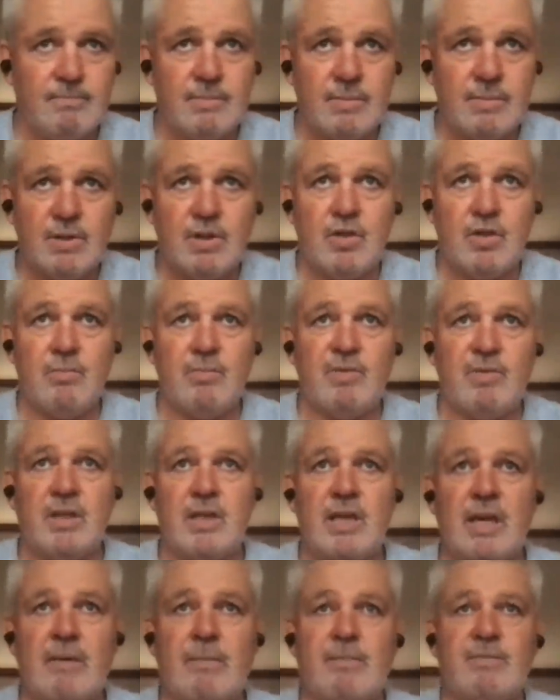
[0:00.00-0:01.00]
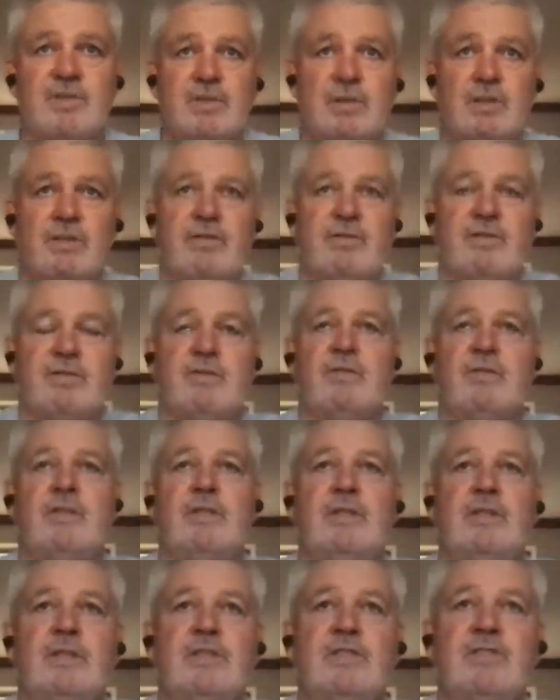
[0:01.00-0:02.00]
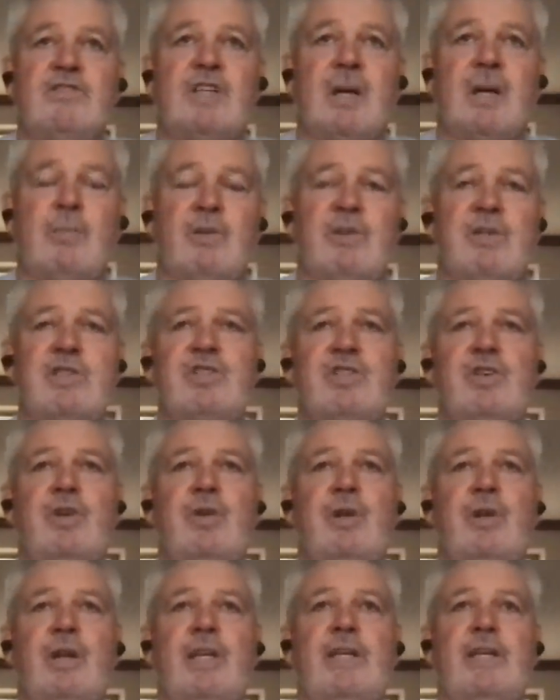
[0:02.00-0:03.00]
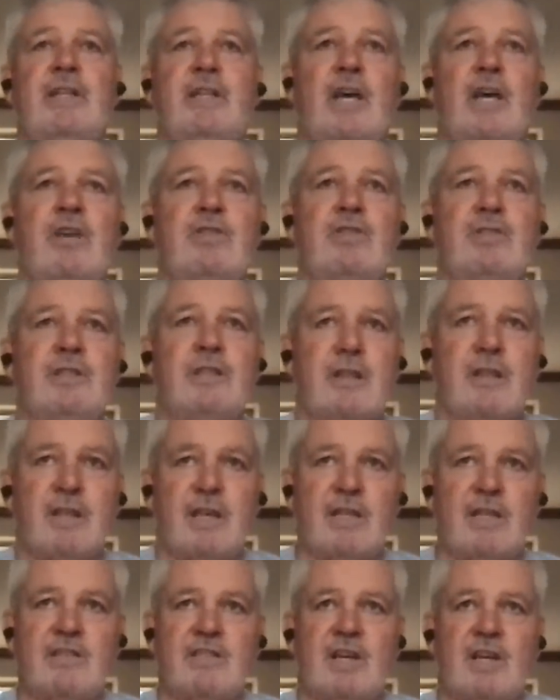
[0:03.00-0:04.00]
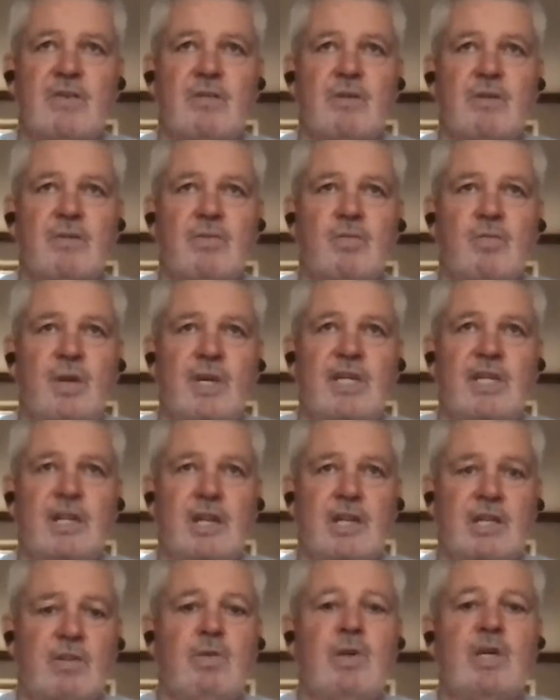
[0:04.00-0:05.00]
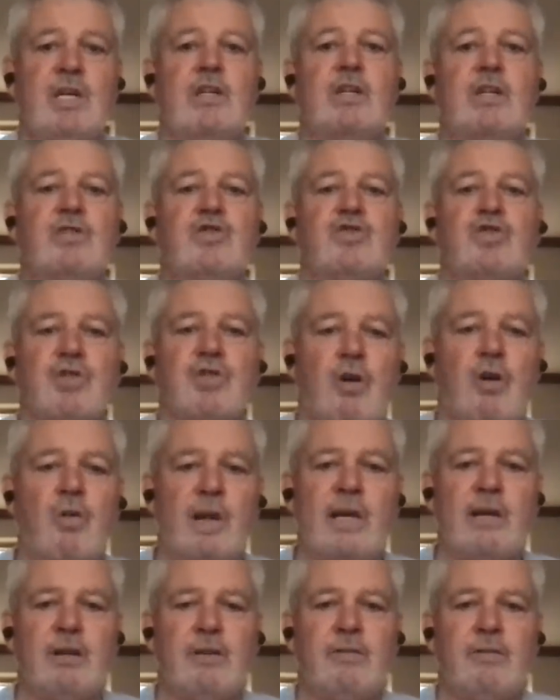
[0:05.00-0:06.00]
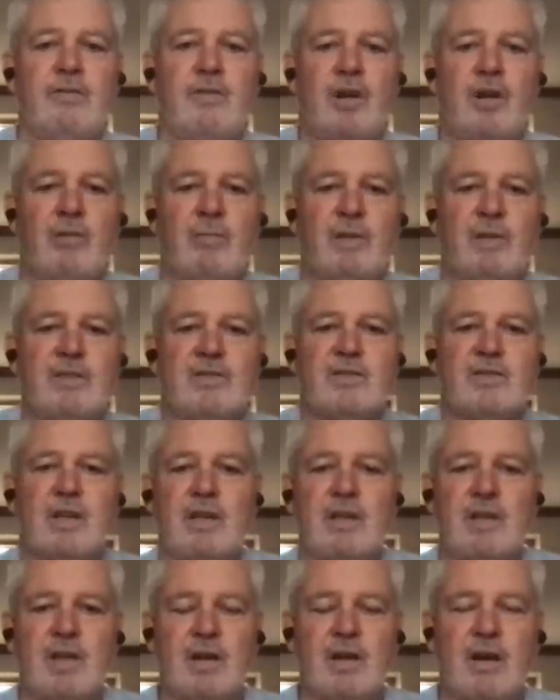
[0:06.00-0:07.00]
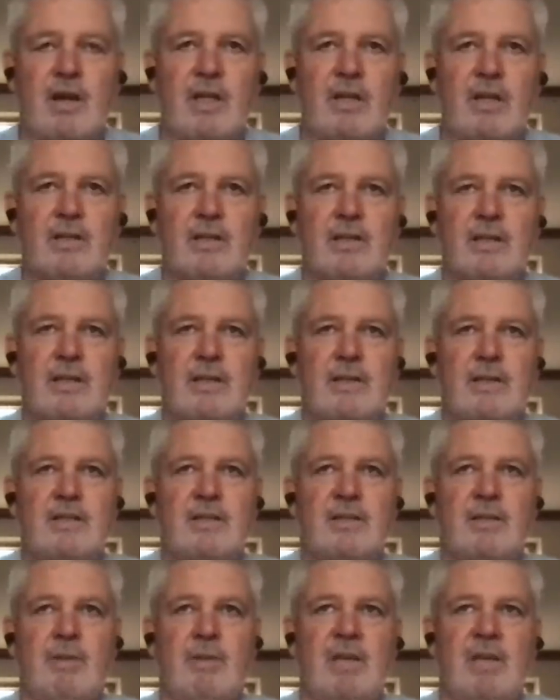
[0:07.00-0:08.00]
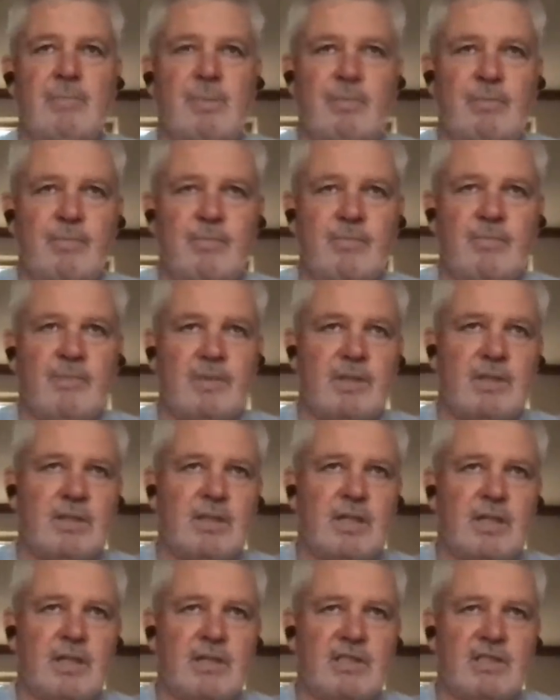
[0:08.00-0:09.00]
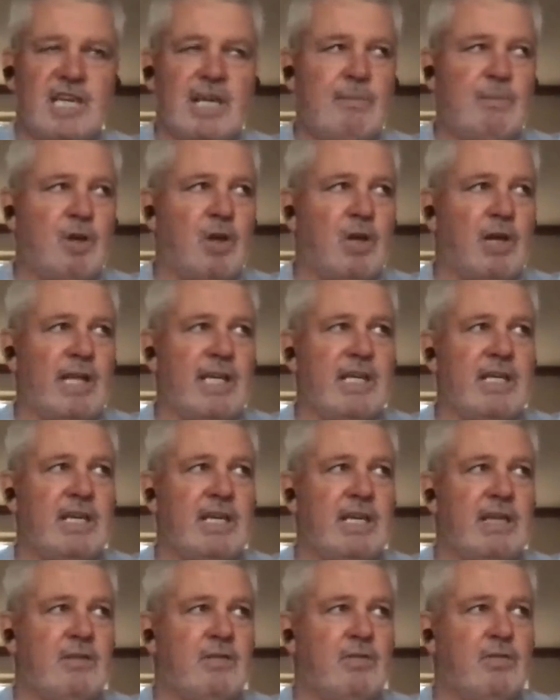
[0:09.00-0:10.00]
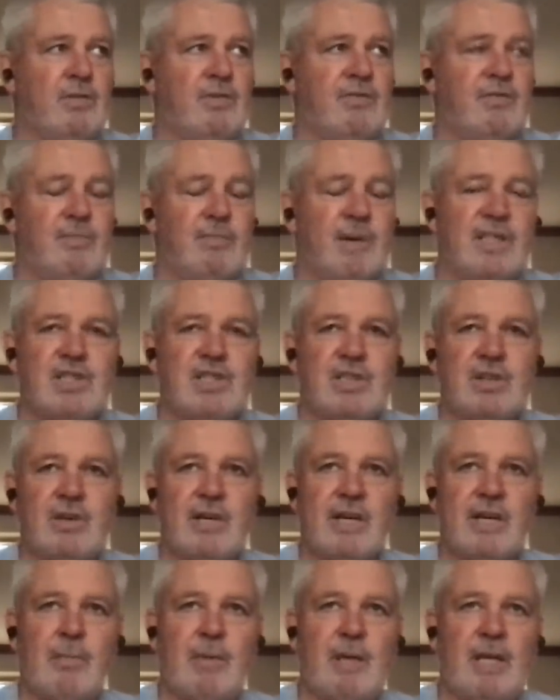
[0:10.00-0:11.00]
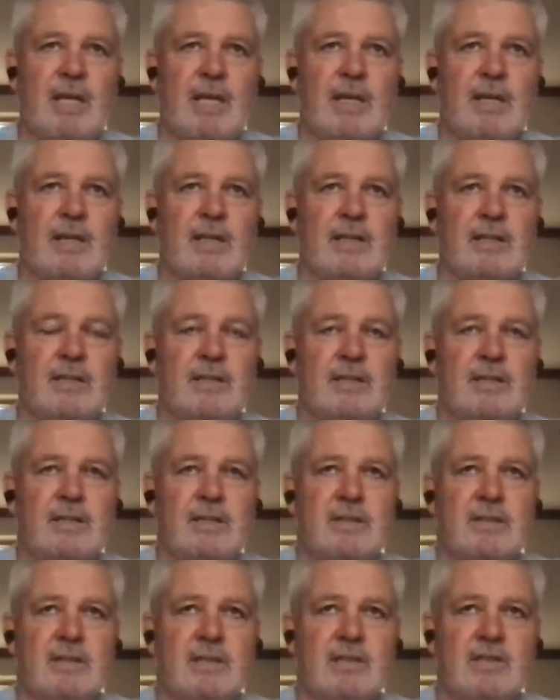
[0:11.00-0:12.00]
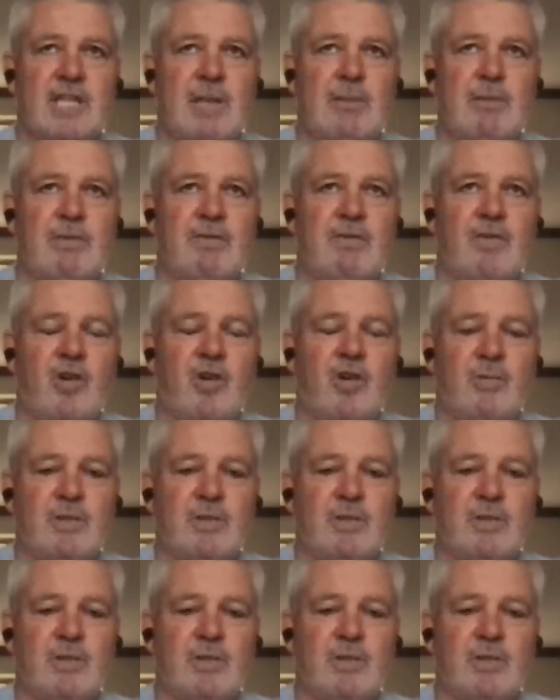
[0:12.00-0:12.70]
could come sort of somewhere internally, and those are the things that we can only we can control our environment. So you've got to, for me, you know, the team not leaking or information not coming out of the, the team environment